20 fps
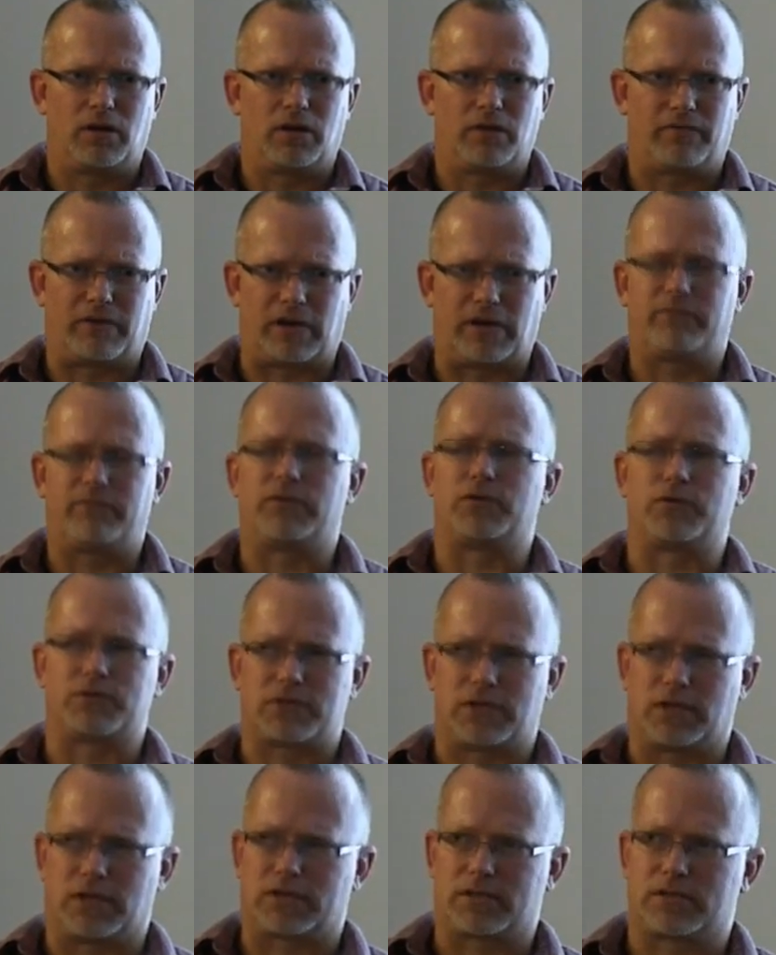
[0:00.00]

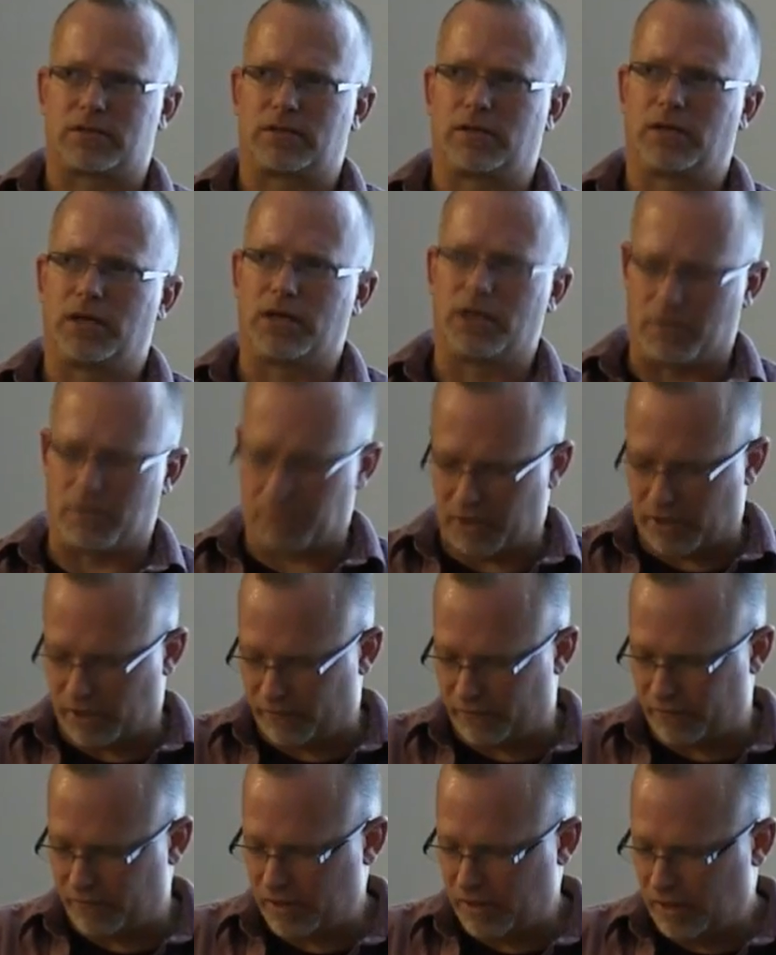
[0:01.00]
526 and
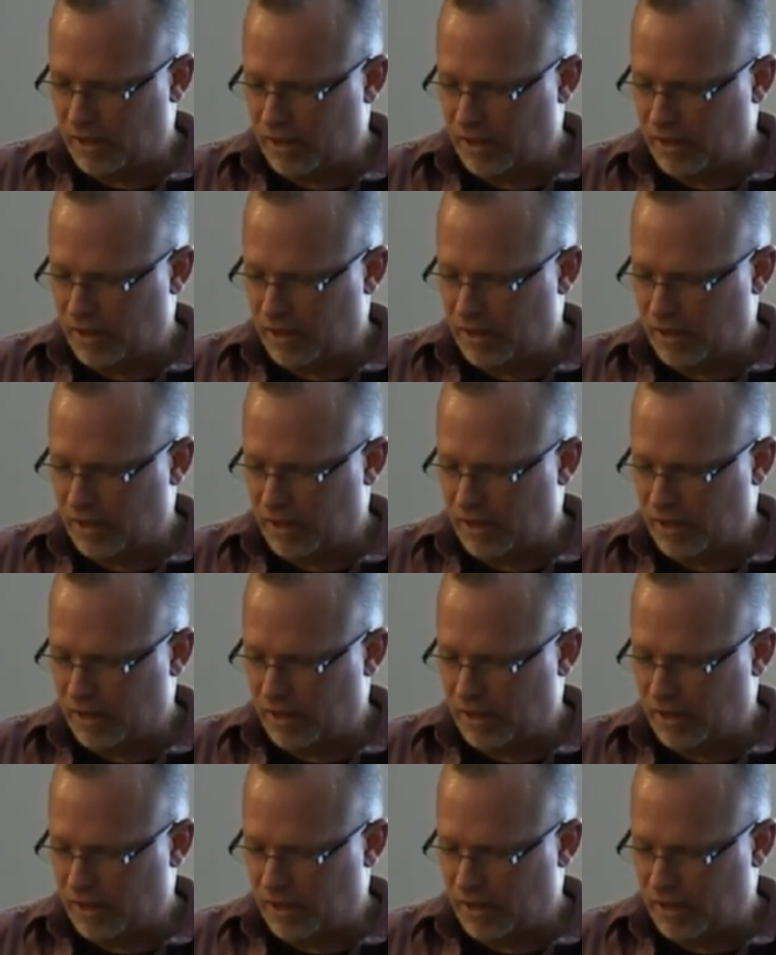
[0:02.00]
above.